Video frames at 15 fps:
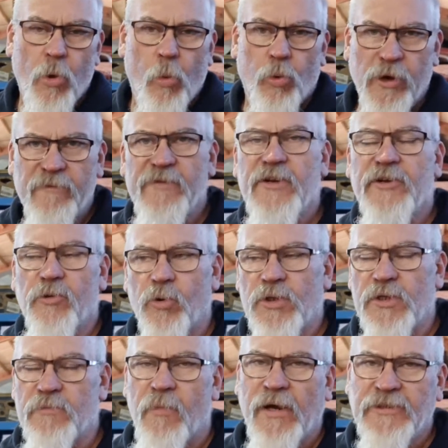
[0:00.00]
whatever you're doing,
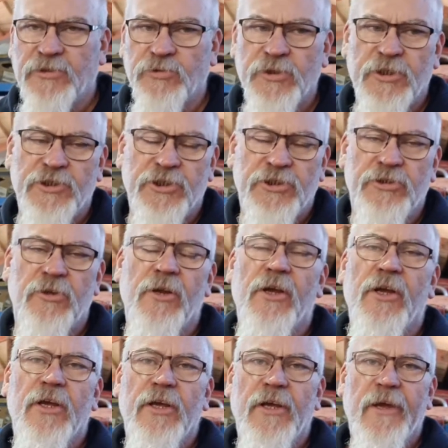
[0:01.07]
you make sure
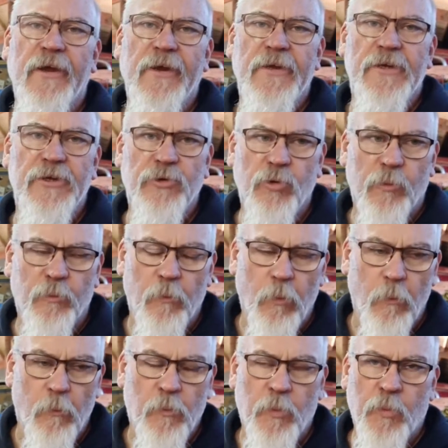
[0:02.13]
you do it
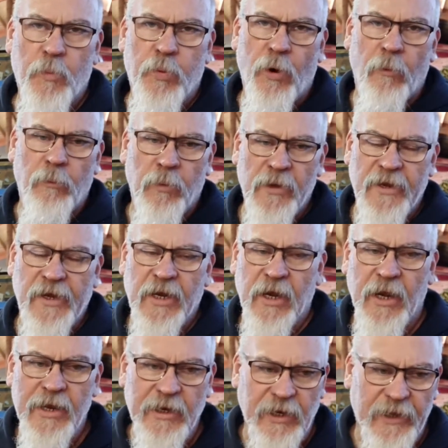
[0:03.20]
properly and
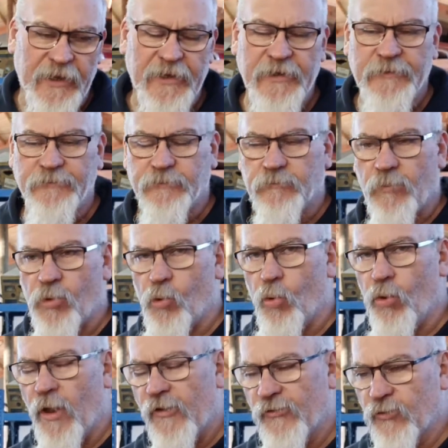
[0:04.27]
cleanly and
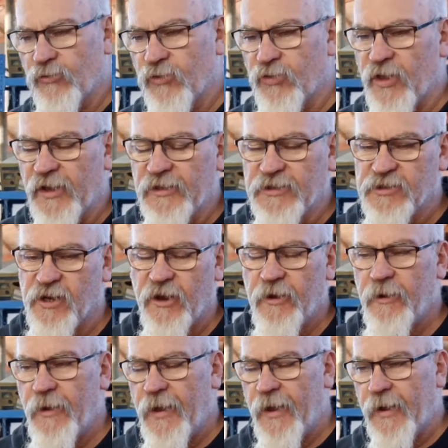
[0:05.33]
all those sorts of things, you know.
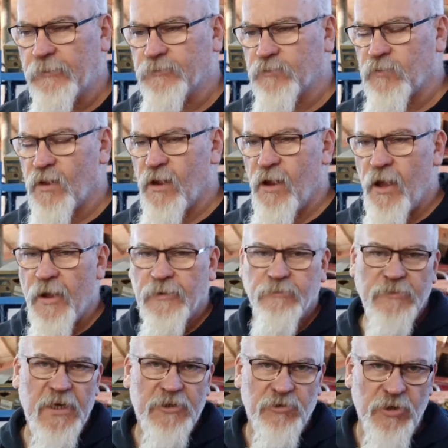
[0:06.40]

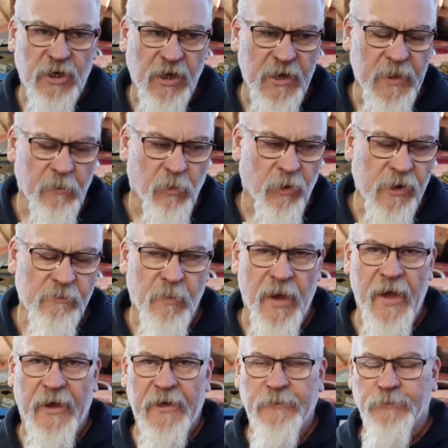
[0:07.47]
Make sure you clean the body
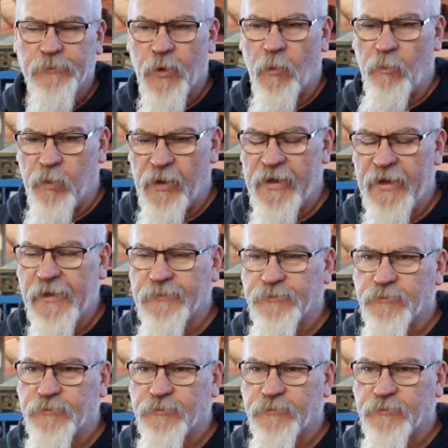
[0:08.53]
back properly,